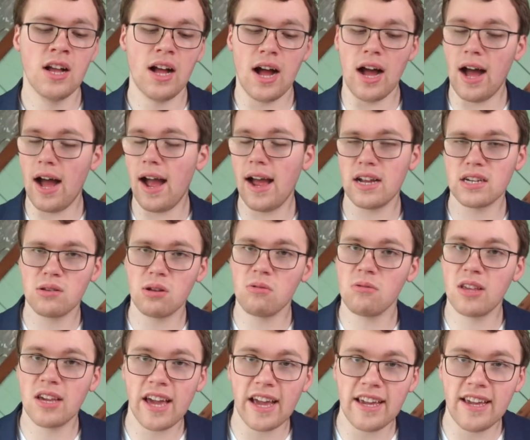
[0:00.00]
I expect
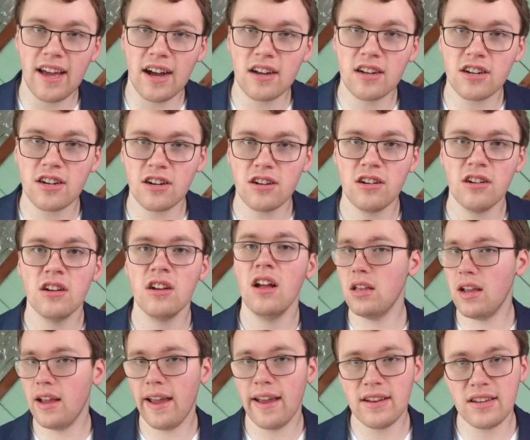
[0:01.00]
them to get younger.
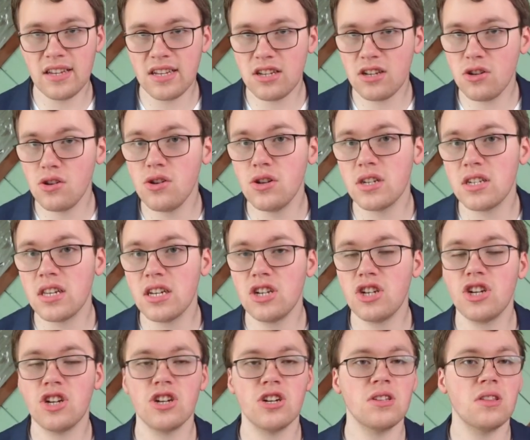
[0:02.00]
They need to do
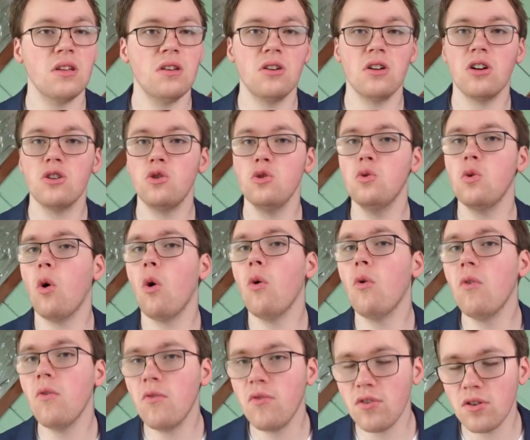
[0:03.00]
this year. They did not do
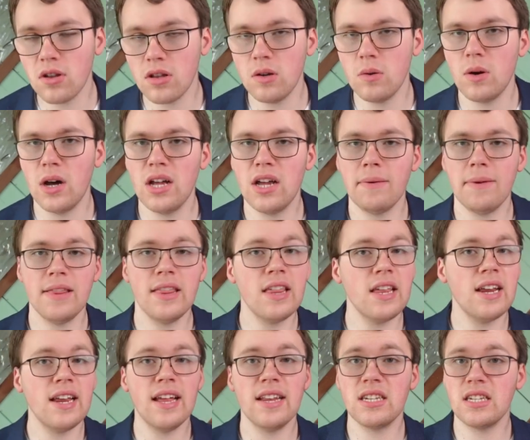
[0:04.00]
overly well. I mean, they
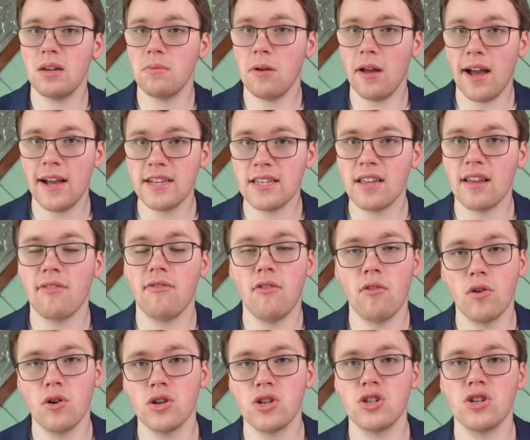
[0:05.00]
did get some guys like
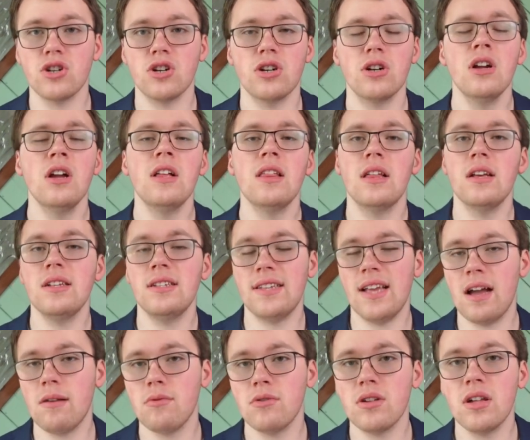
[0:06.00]
Forrester, like
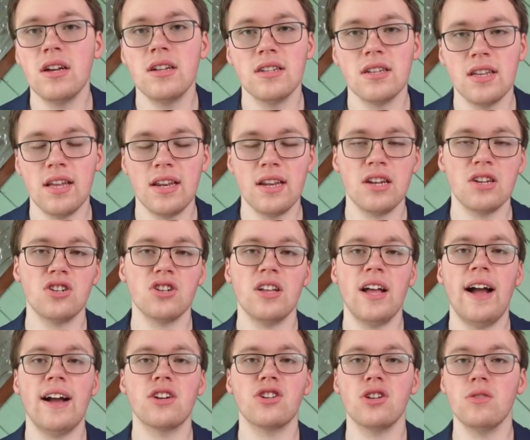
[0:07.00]
Samuel Antti, and NHL
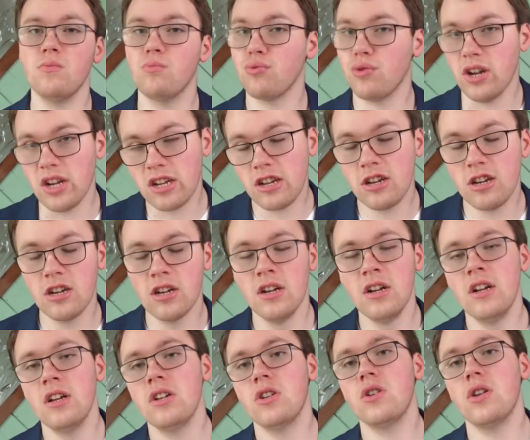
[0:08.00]
Action, Brink,
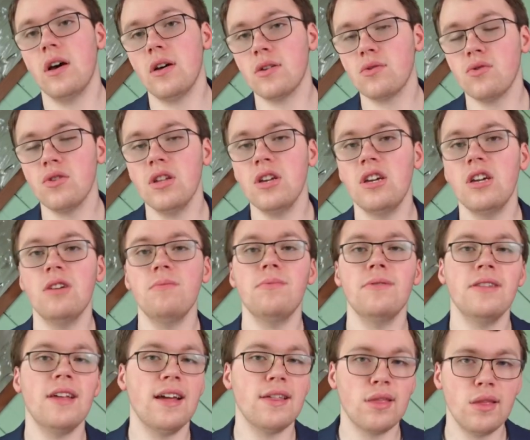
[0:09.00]
so that was really good,
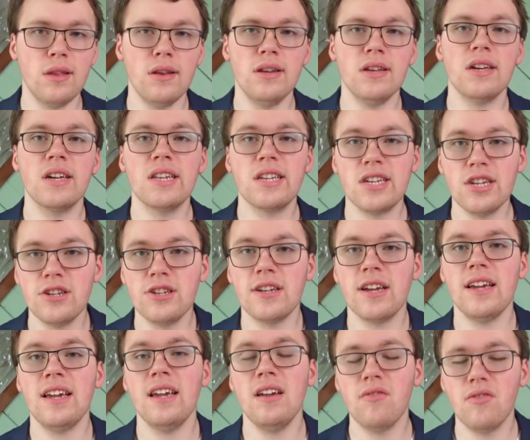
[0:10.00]
but I think they need to continue to
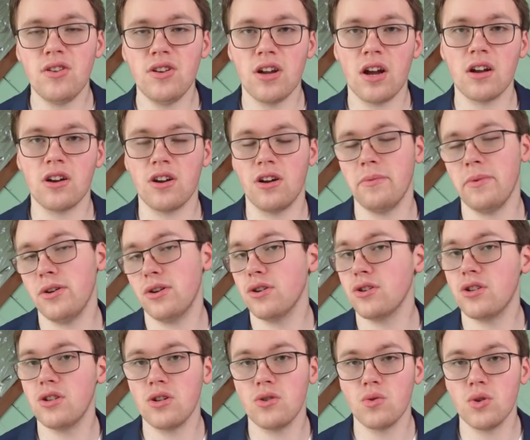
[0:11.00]
get even younger. I mean,
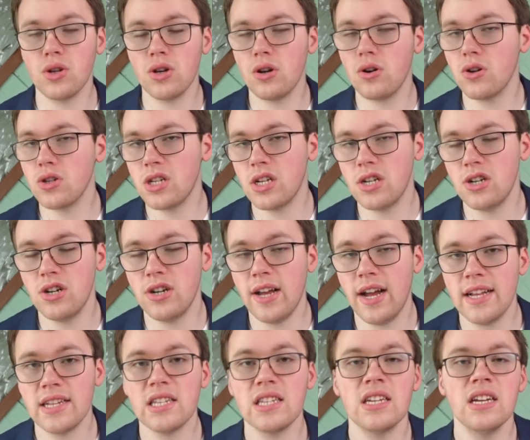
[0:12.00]
Ersson's a really good goaltender
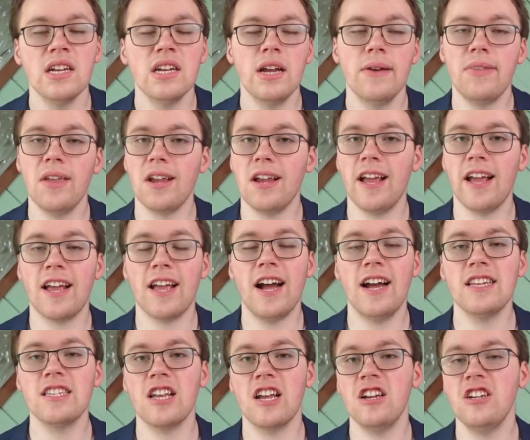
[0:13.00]
net. If they can get
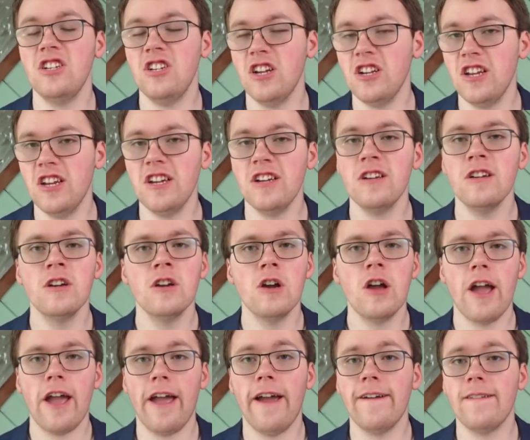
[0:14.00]
guys like Ginning
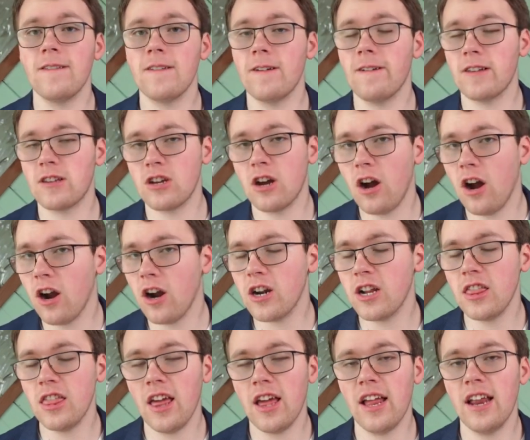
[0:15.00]
and Attard
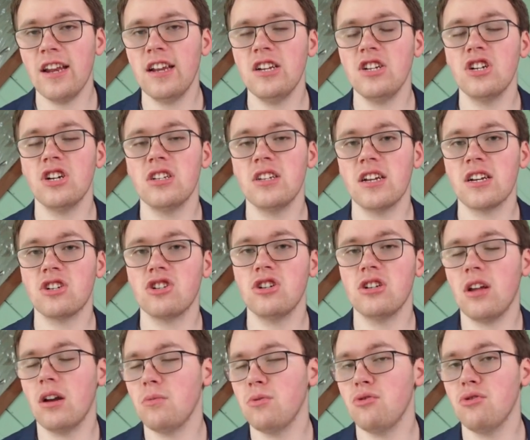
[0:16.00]
in the NHL next year,
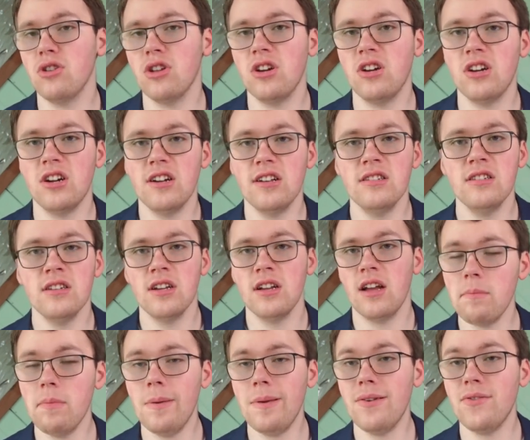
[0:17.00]
that'll be really good.
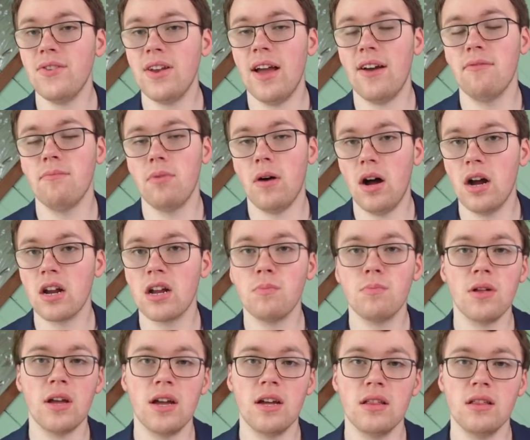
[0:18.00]
Maybe even have Bonk
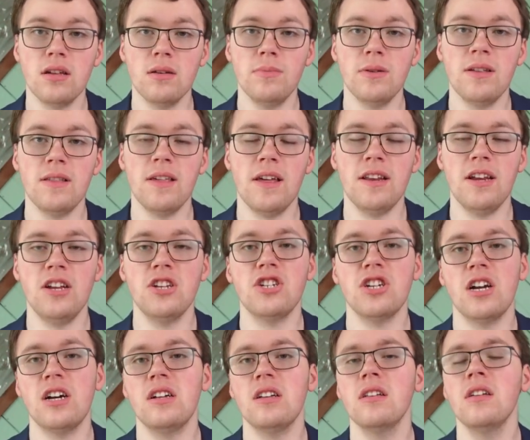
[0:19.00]
play a little bit in the
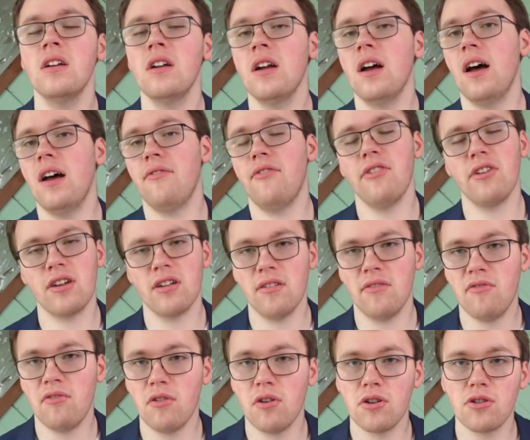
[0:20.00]
NHL. If you look at the
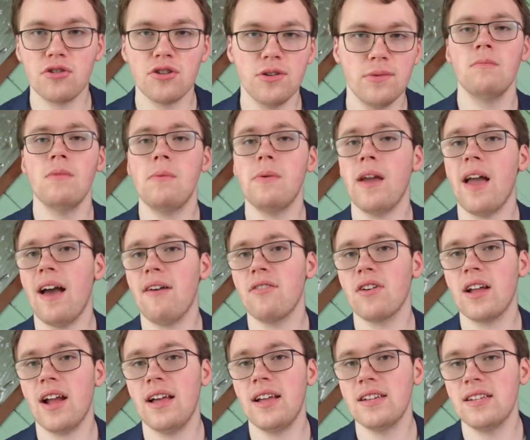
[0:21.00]
forward group, maybe have a
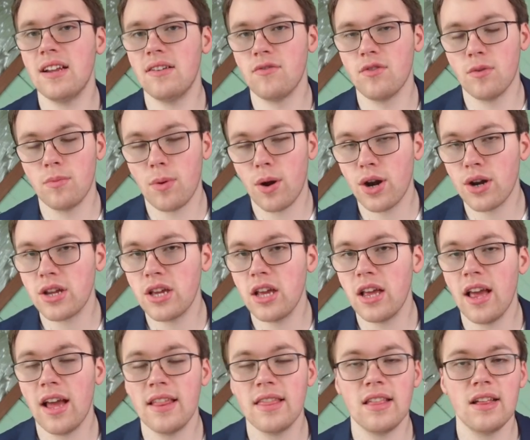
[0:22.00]
guy like Denver Barkey
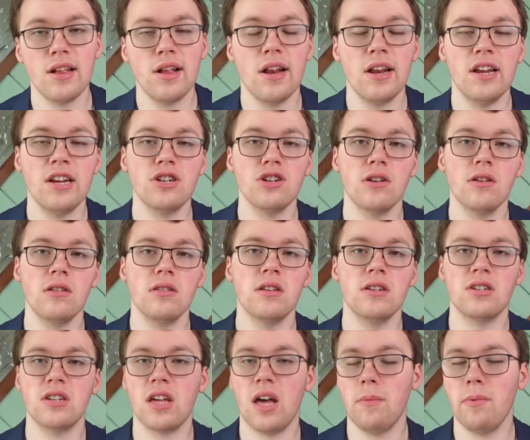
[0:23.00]
get into the NHL.
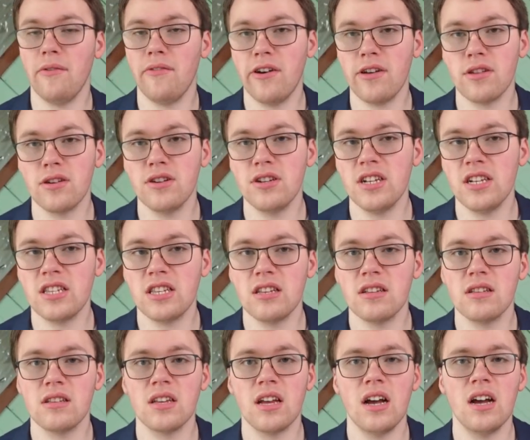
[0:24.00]
There's a couple of other
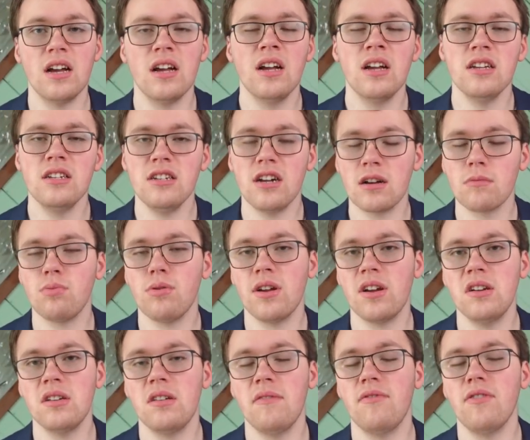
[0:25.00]
decent young
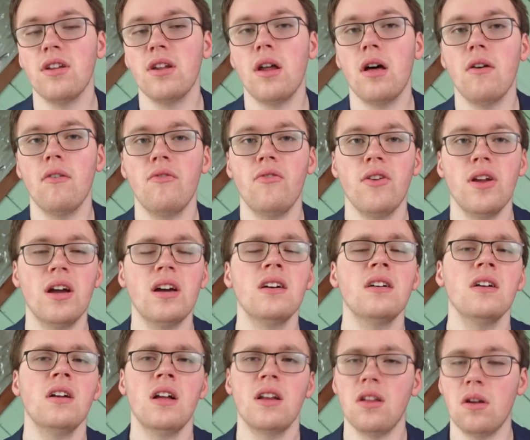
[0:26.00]
players in Philadelphia.